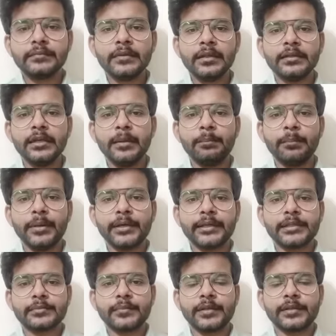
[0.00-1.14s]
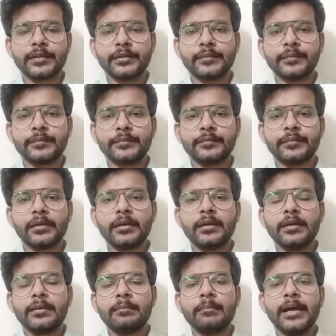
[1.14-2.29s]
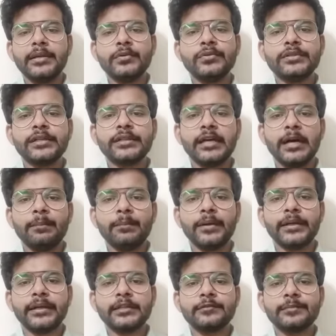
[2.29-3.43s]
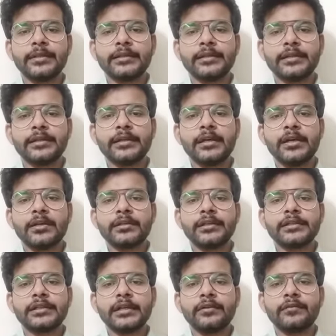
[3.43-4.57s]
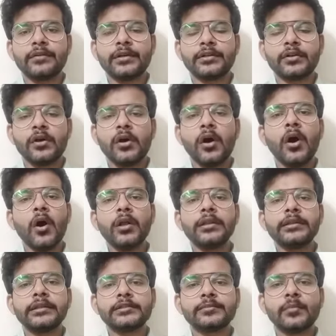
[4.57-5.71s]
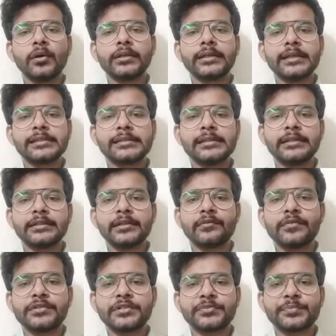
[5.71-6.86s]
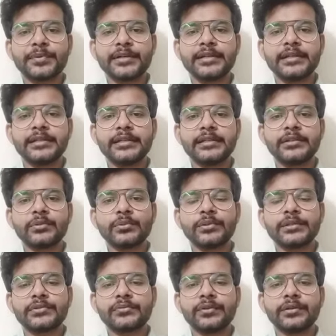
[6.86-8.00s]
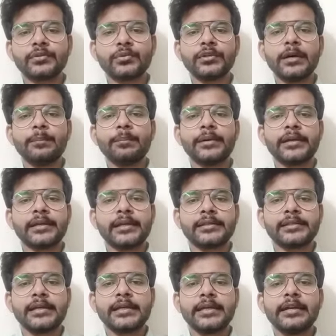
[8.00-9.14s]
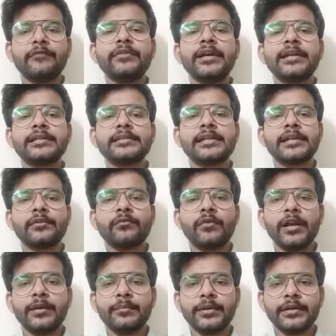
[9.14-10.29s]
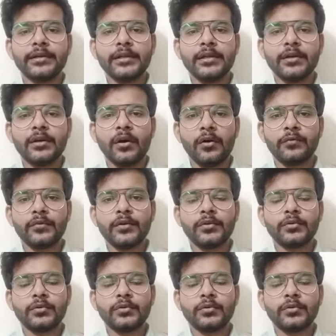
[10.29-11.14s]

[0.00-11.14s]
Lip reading: the uppercase method. By using the uppercase method, it convert all the small case letter which is present into the string to the uppercase. If there is the requirement of